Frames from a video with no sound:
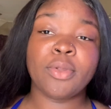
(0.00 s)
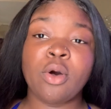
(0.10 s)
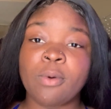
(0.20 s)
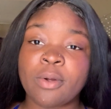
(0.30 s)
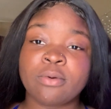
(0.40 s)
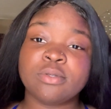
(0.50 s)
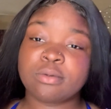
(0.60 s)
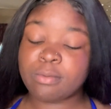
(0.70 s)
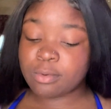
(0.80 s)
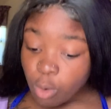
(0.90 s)
No recruit
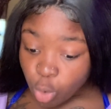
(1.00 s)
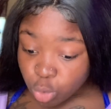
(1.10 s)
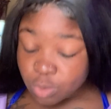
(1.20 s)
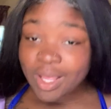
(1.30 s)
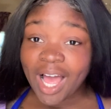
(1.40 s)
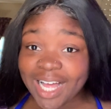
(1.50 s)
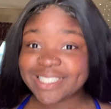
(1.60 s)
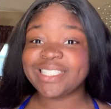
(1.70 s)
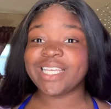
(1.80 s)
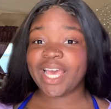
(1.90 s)
to recruit
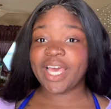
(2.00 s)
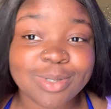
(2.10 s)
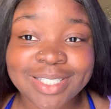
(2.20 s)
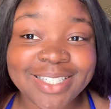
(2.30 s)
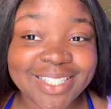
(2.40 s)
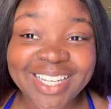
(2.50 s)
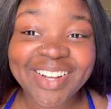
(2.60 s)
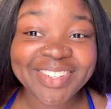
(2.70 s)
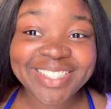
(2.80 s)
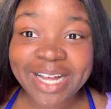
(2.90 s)
contact. The rest of the
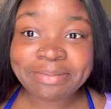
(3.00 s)
CO's top